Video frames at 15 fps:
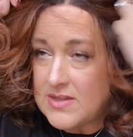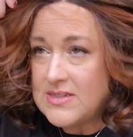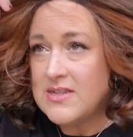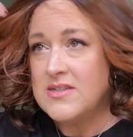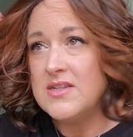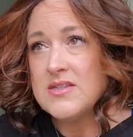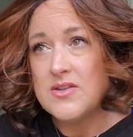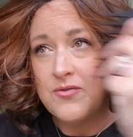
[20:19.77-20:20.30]

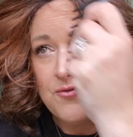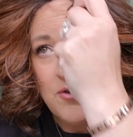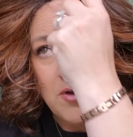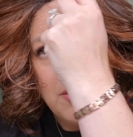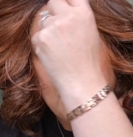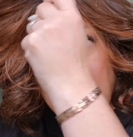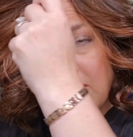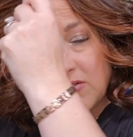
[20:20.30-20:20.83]
Since it's a
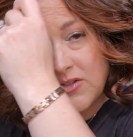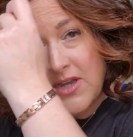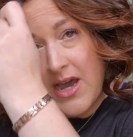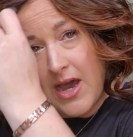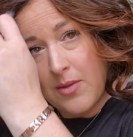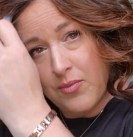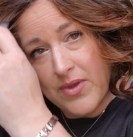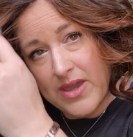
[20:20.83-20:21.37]
full mono
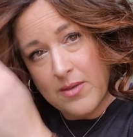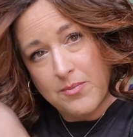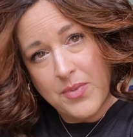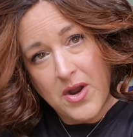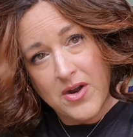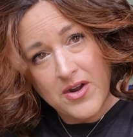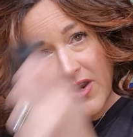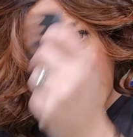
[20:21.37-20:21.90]
top, we can
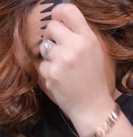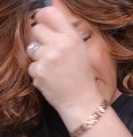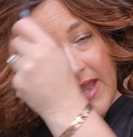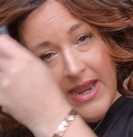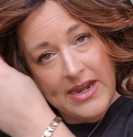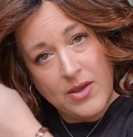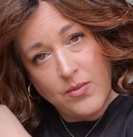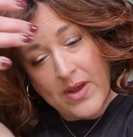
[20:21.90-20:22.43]
part it
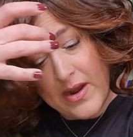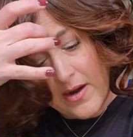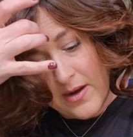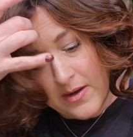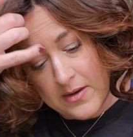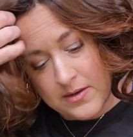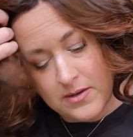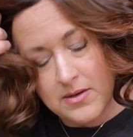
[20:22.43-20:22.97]

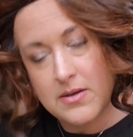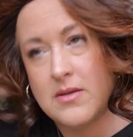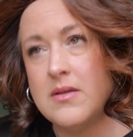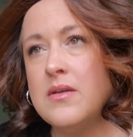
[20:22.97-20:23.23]
anywhere.